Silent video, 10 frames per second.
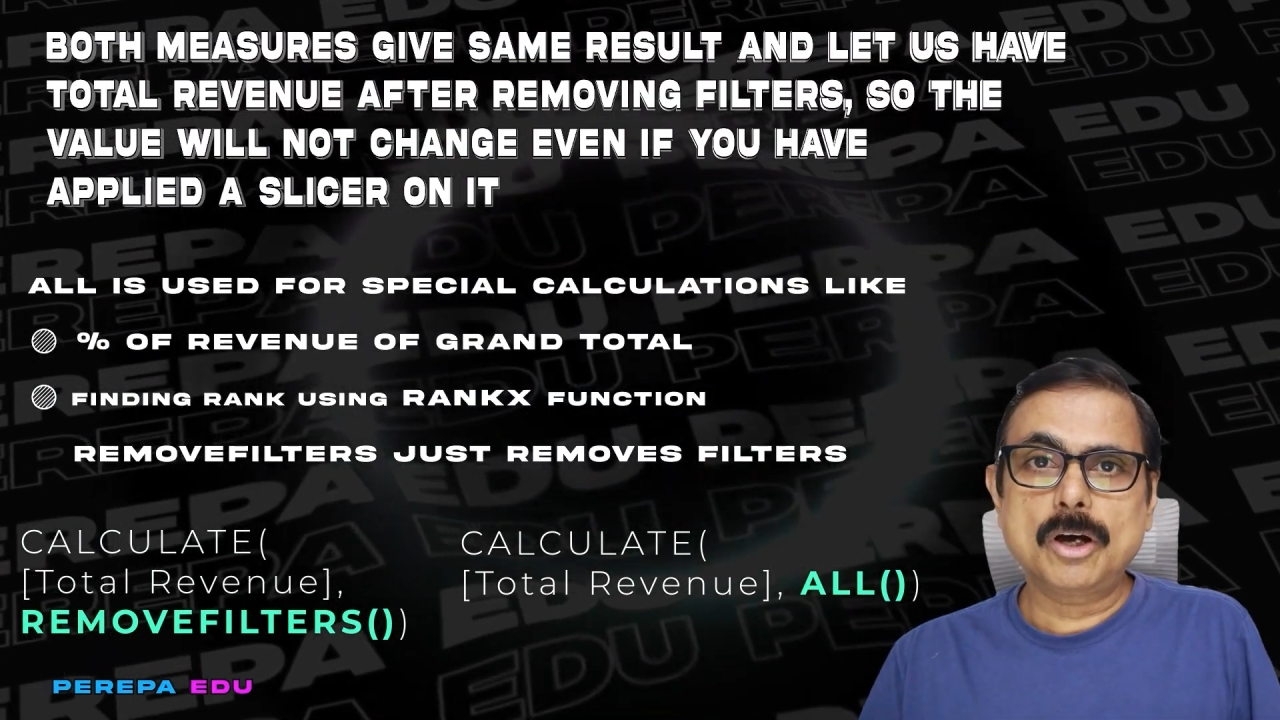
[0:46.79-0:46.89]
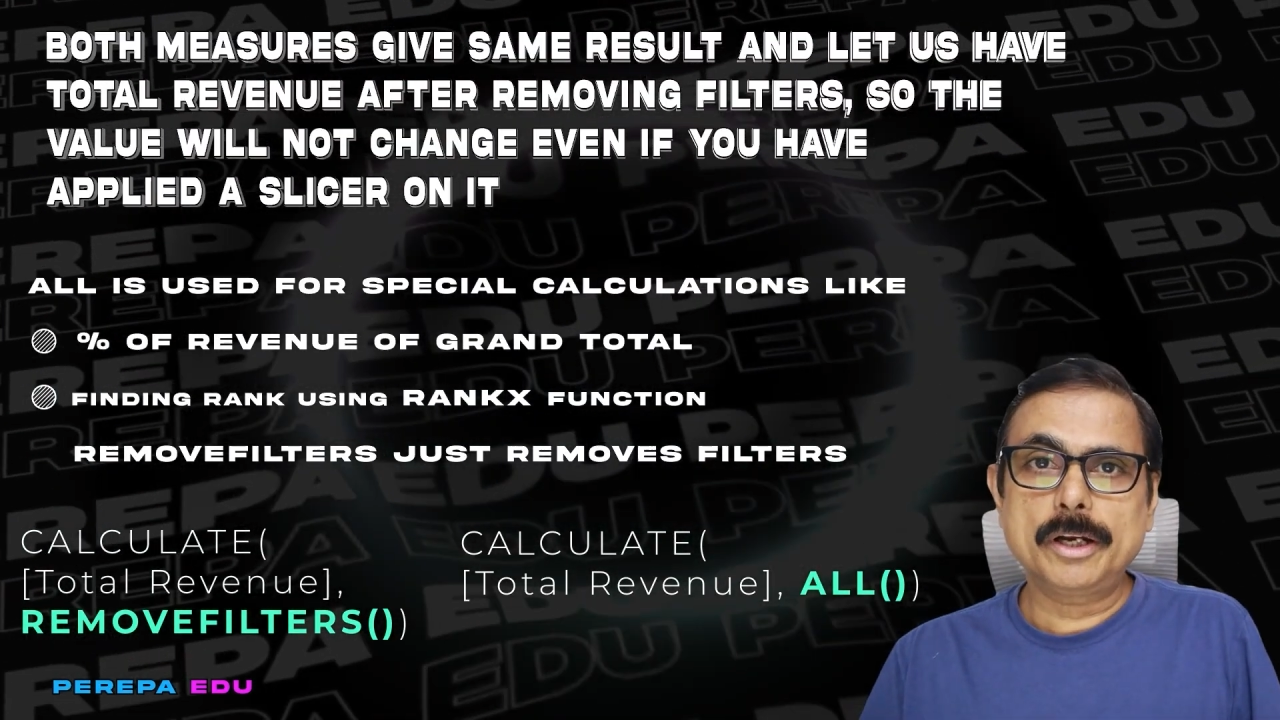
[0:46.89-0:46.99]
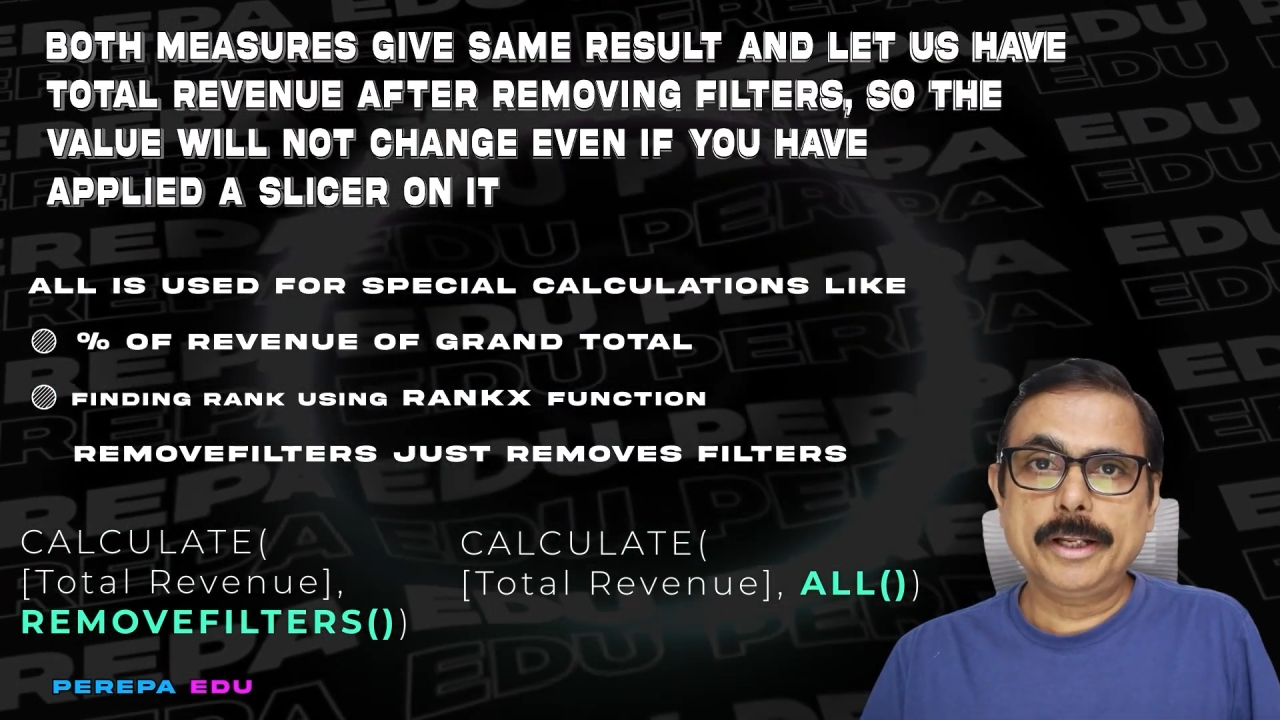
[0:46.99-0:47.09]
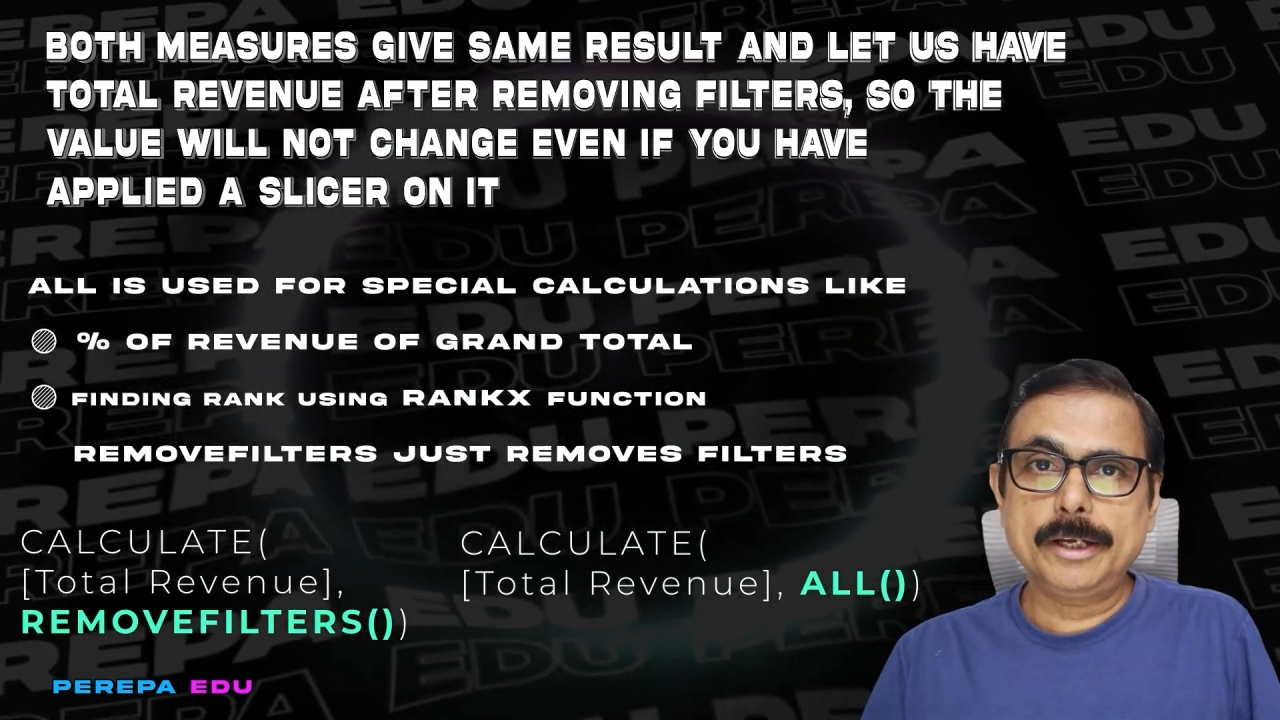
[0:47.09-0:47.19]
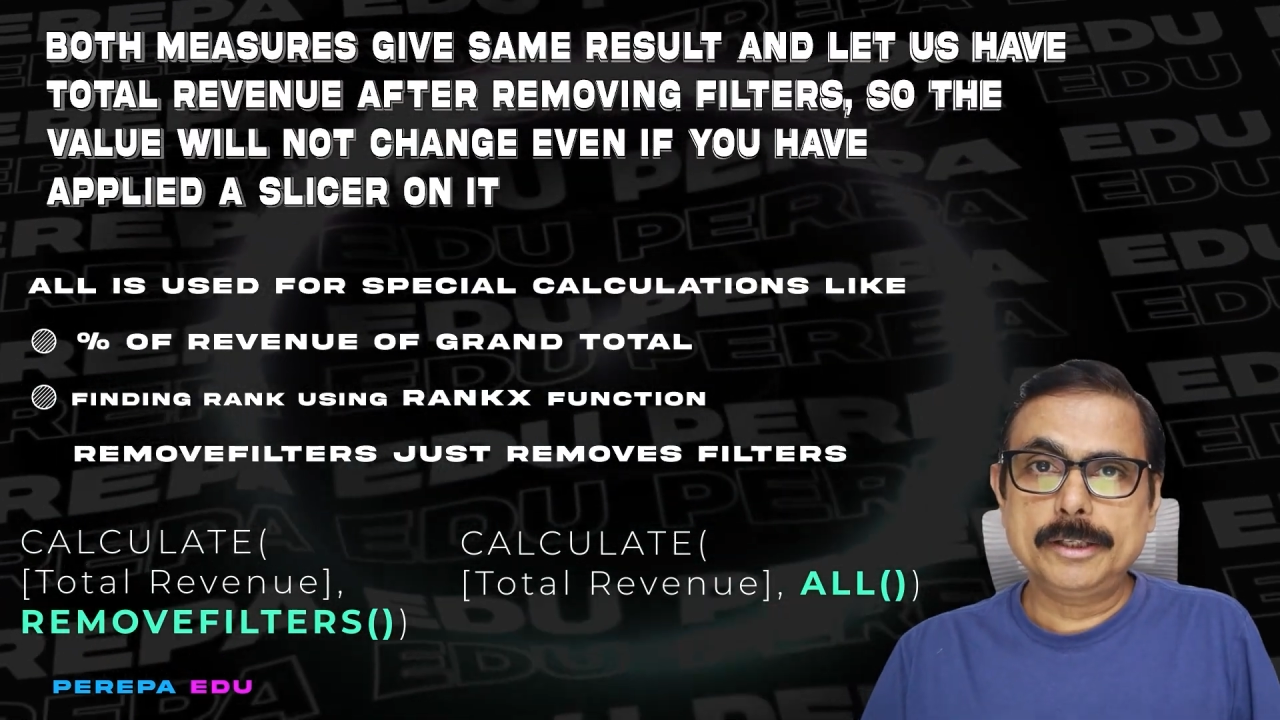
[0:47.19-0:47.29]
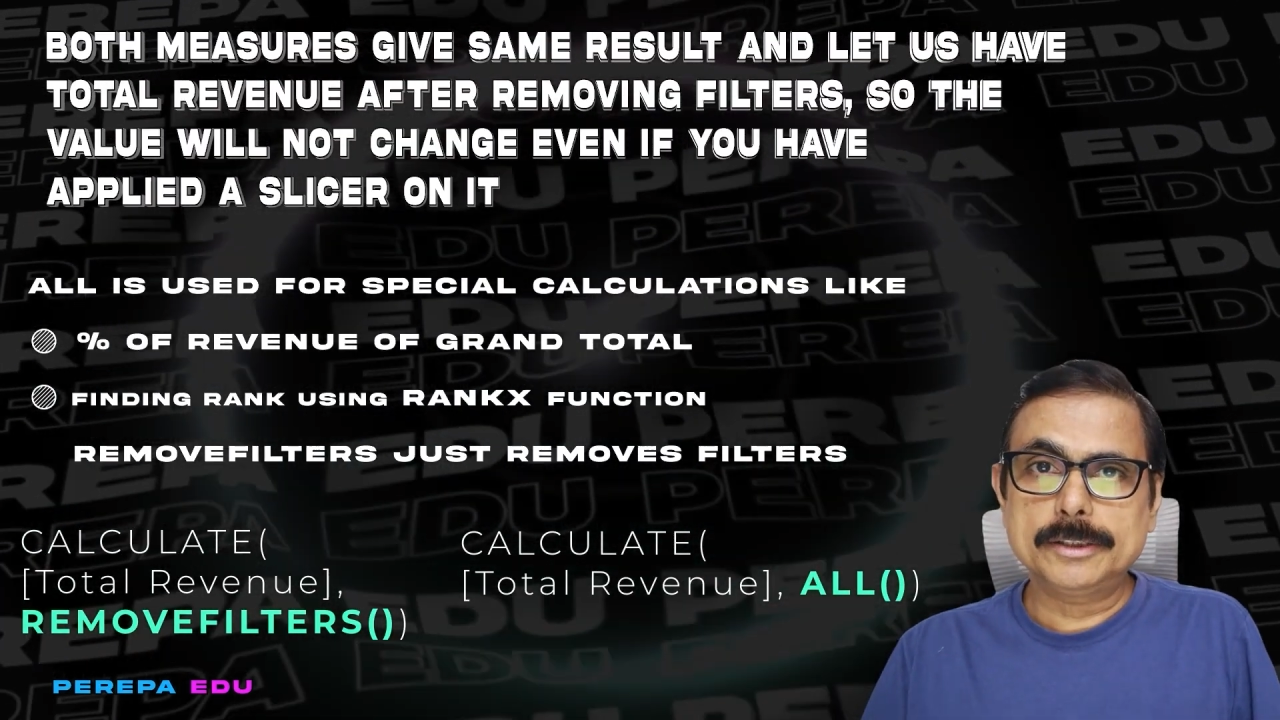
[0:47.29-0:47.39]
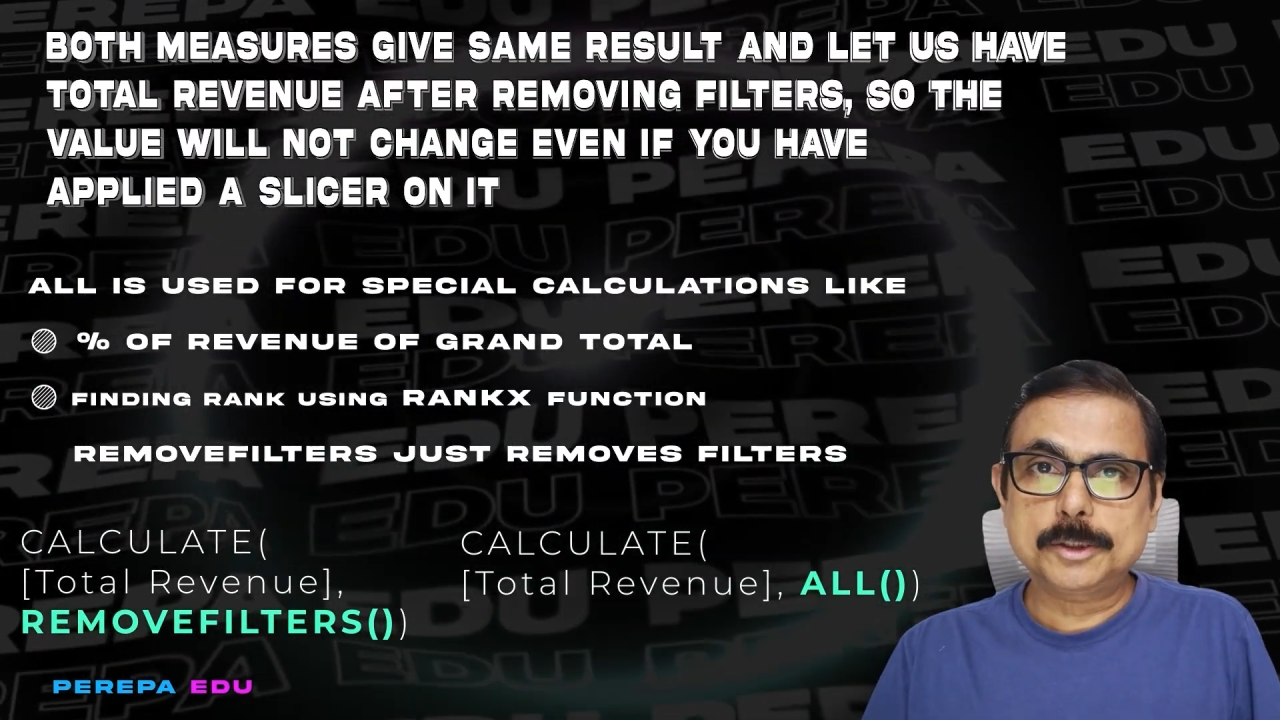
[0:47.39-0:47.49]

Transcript: on a